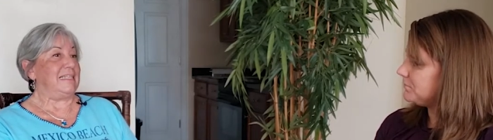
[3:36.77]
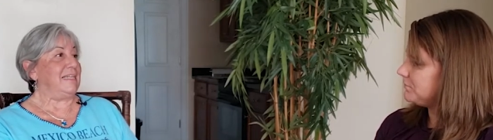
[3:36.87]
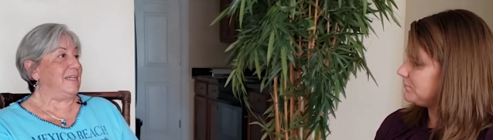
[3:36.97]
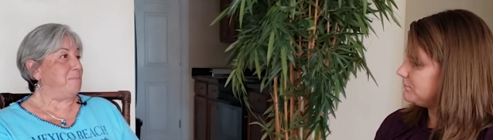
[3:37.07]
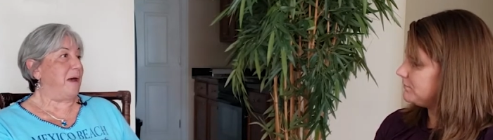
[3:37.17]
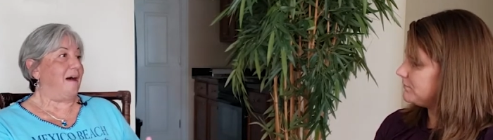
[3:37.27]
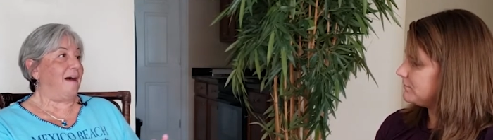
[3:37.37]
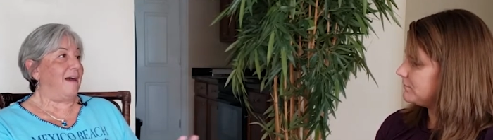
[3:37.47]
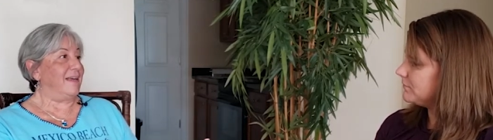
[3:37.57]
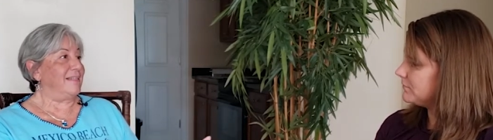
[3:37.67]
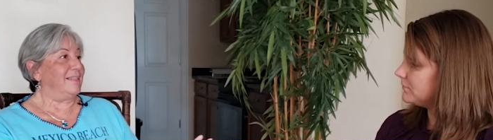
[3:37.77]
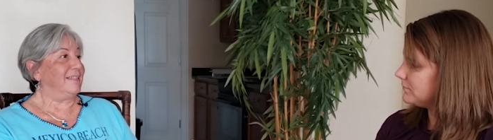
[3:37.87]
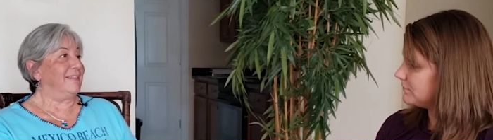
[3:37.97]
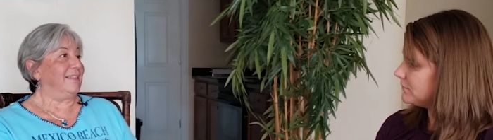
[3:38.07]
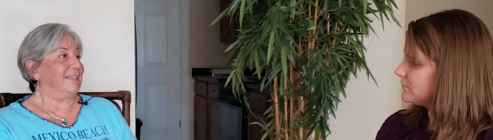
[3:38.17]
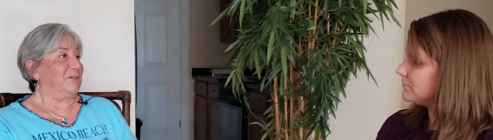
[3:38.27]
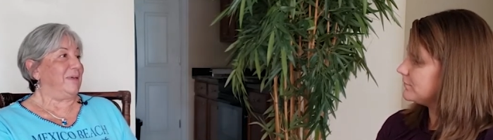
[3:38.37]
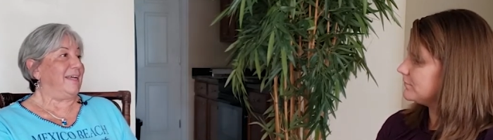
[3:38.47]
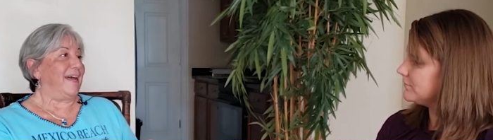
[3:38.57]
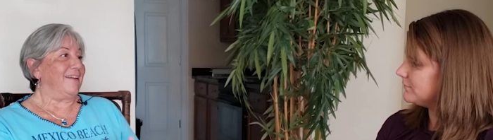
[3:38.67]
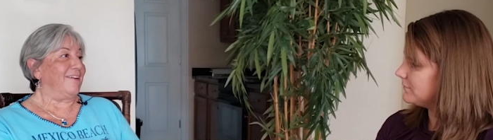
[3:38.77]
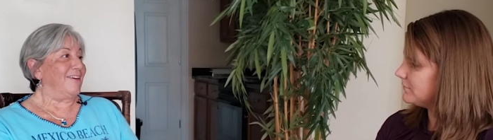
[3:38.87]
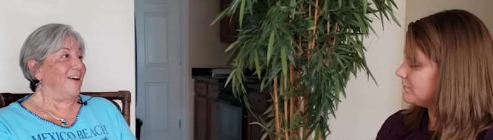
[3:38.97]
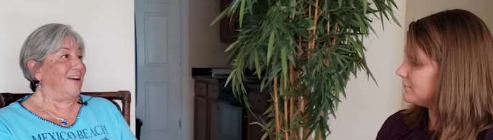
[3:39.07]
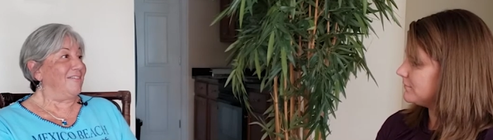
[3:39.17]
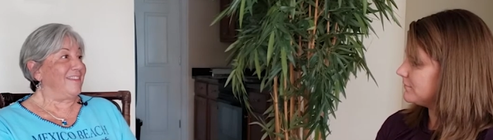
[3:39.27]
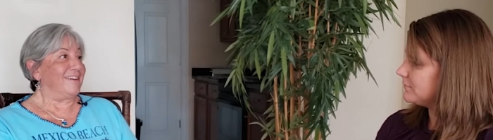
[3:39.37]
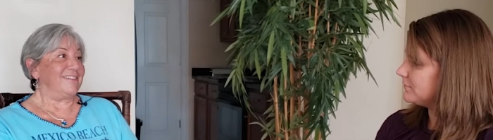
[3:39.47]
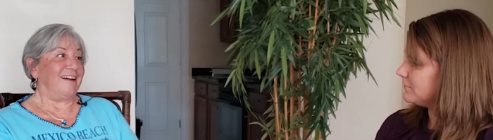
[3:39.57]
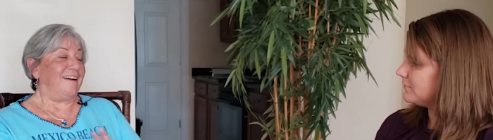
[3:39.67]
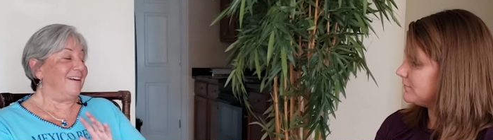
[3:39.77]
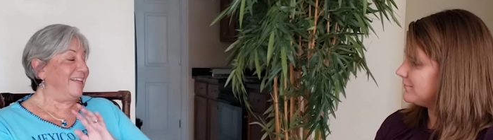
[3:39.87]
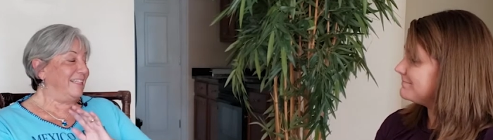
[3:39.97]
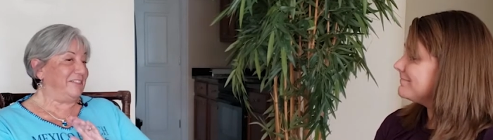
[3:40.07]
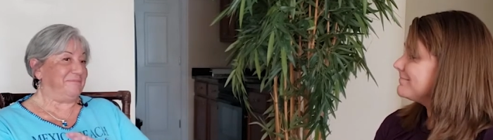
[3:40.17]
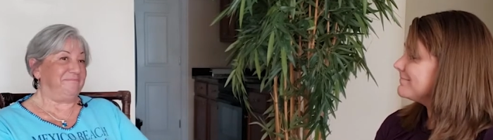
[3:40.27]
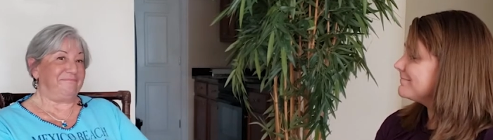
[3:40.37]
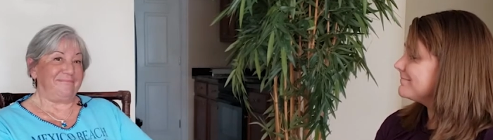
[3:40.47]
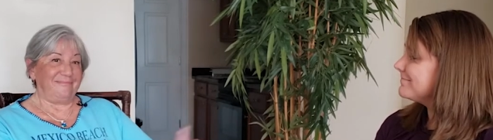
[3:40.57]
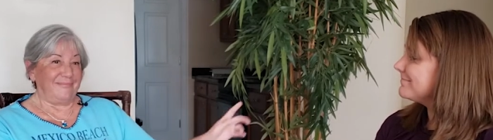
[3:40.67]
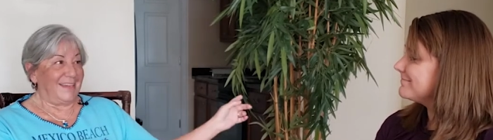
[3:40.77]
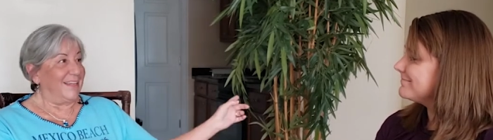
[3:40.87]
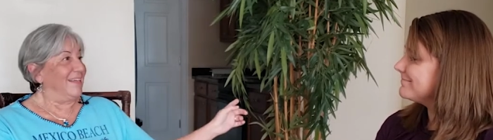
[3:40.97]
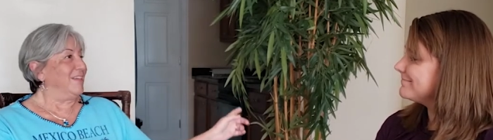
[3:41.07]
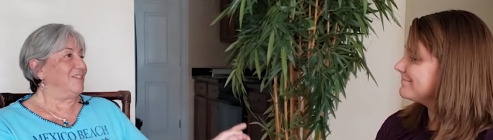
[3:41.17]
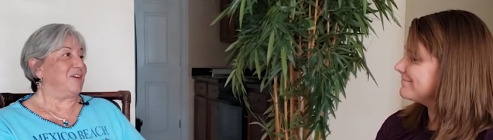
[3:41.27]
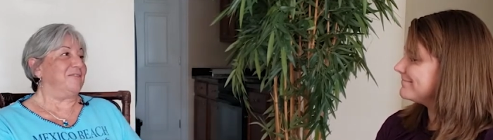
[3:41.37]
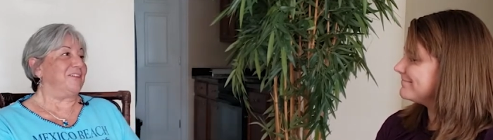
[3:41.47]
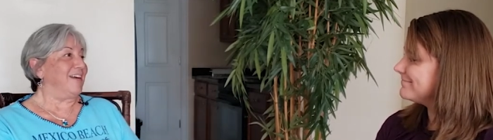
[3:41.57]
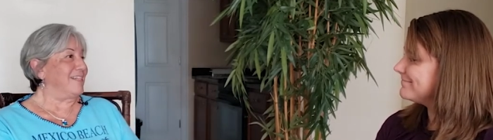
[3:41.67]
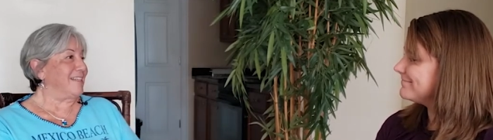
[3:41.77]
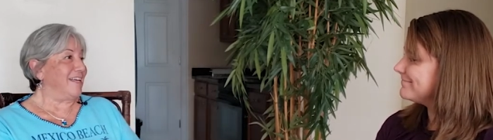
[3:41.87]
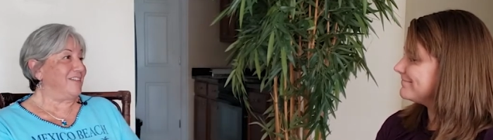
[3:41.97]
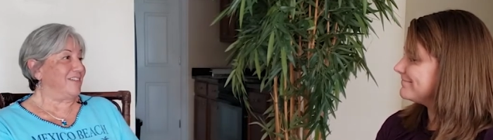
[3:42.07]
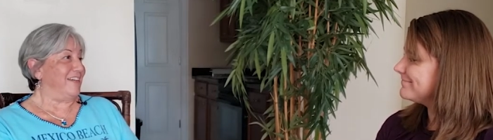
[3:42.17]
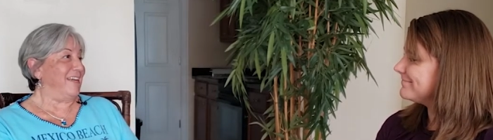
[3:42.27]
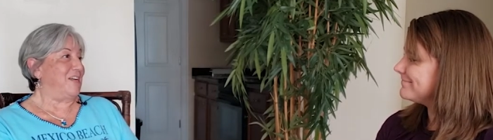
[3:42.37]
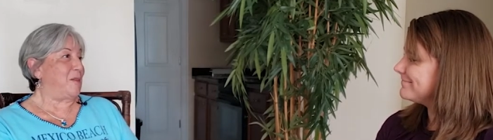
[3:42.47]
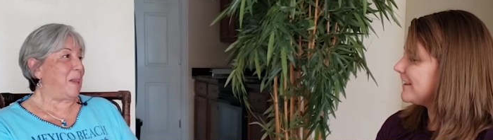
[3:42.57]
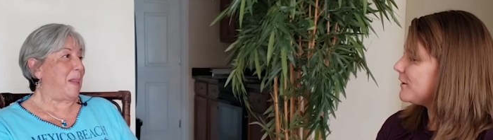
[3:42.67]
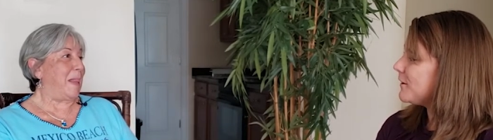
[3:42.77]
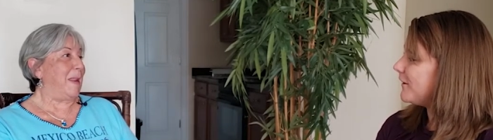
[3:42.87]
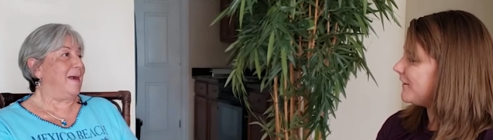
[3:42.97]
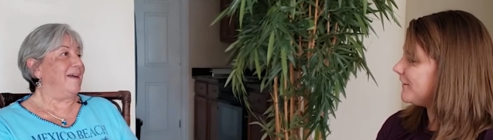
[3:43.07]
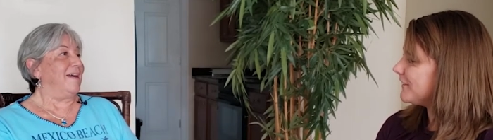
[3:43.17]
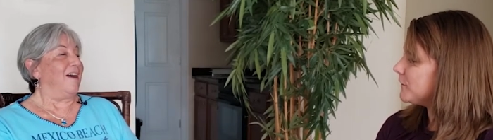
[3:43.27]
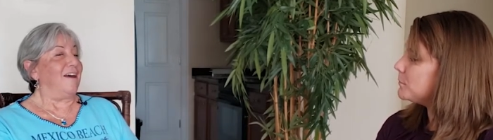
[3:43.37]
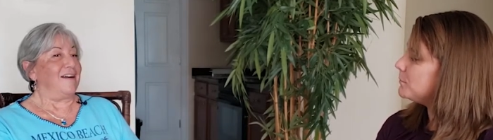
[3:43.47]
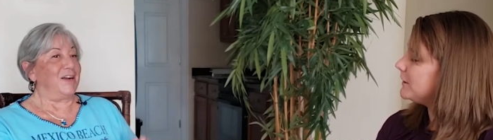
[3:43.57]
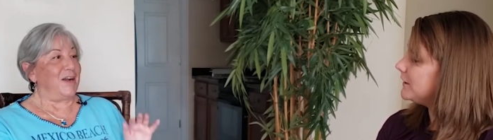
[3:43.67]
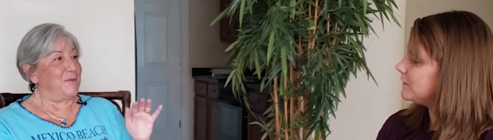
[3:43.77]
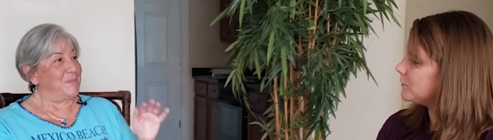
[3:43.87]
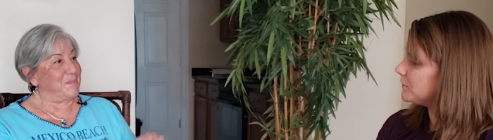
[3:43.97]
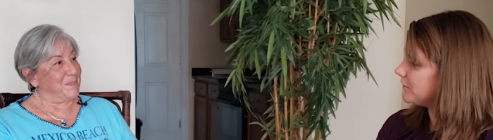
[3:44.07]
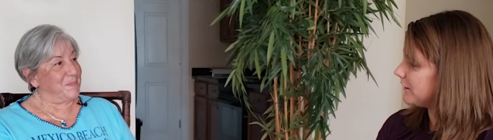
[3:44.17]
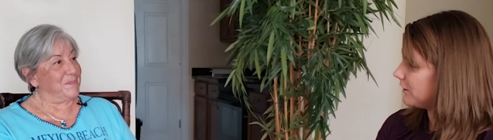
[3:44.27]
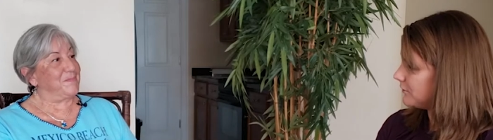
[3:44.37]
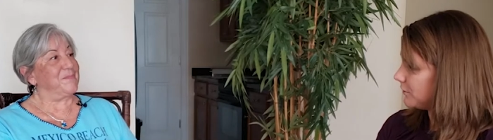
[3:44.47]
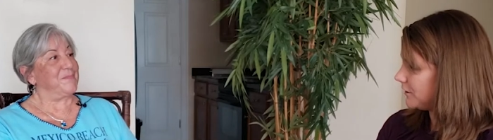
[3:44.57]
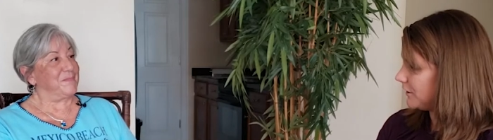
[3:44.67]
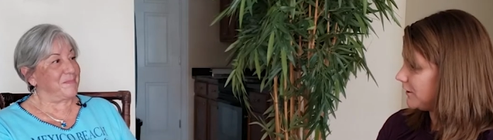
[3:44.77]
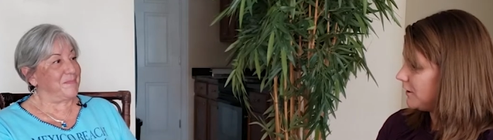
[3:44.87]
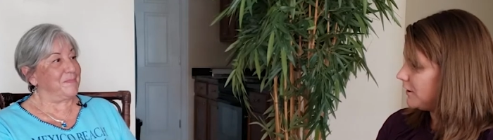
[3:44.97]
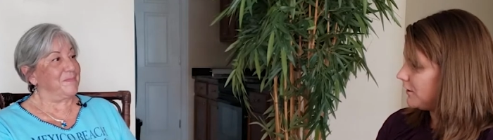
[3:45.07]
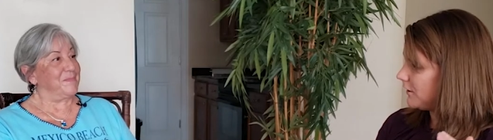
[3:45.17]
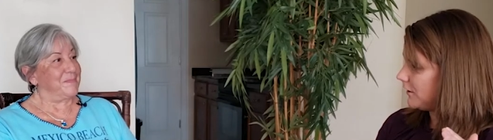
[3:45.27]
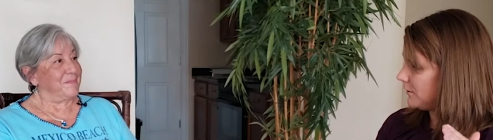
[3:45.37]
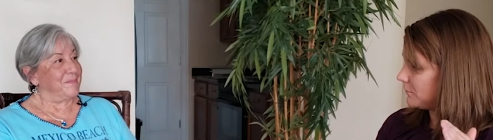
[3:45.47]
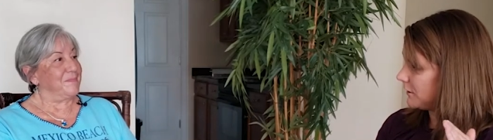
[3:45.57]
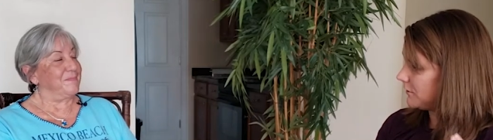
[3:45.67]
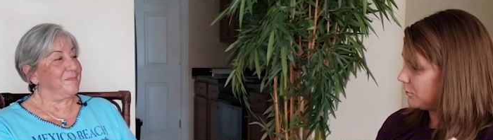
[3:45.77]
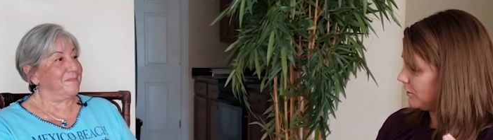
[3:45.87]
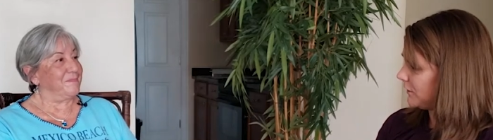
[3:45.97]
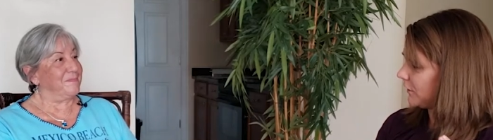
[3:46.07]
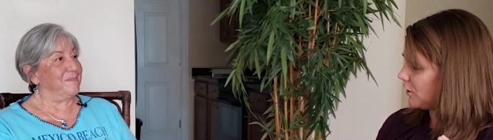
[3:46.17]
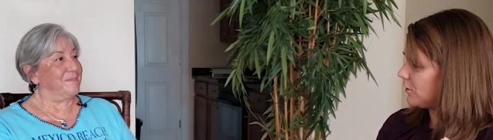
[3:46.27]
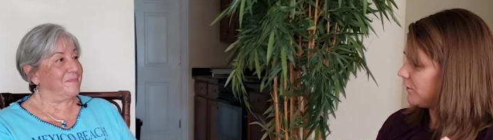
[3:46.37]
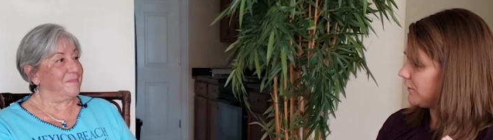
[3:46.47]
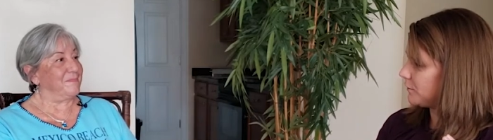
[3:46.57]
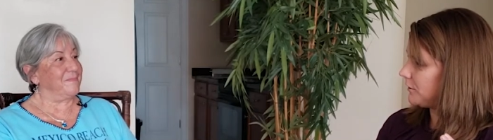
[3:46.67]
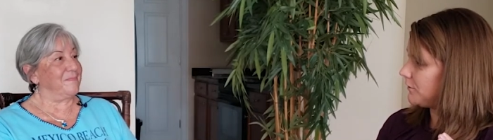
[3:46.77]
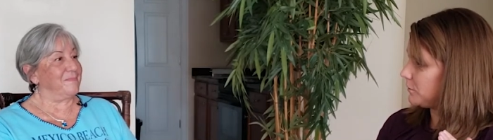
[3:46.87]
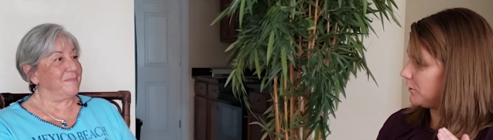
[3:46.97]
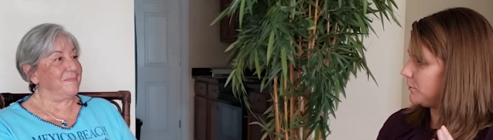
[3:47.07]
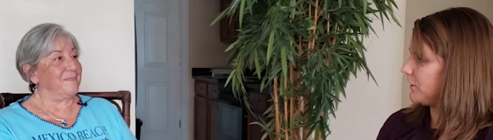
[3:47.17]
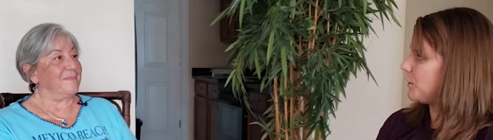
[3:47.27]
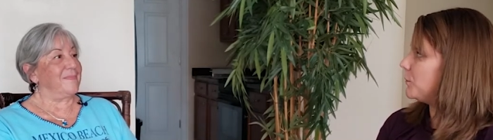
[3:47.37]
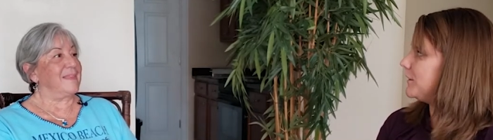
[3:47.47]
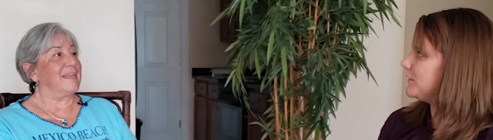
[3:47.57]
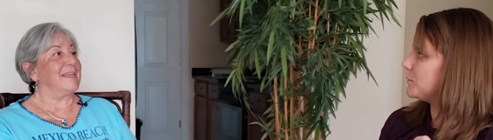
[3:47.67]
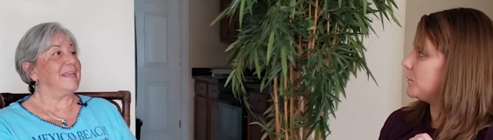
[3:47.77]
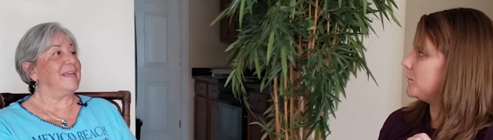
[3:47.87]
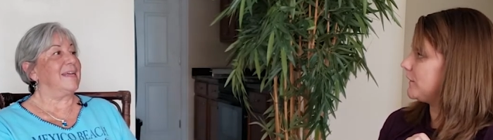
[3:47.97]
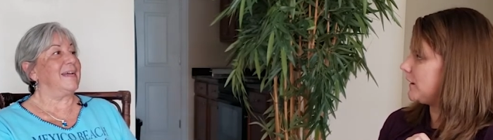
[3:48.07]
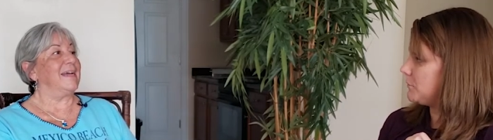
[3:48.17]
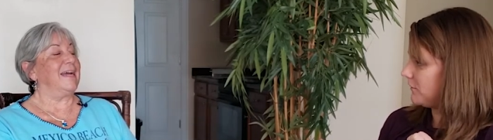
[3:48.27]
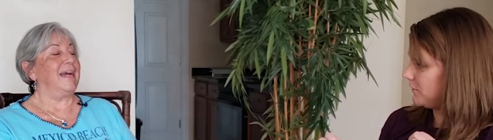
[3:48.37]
Speaker 1: it in a pod. We got in our car with our dog and drove across country.
Speaker 2: Oh, so being in Northern California, um, right, were you on the coast? Were you familiar with like windstorms that came off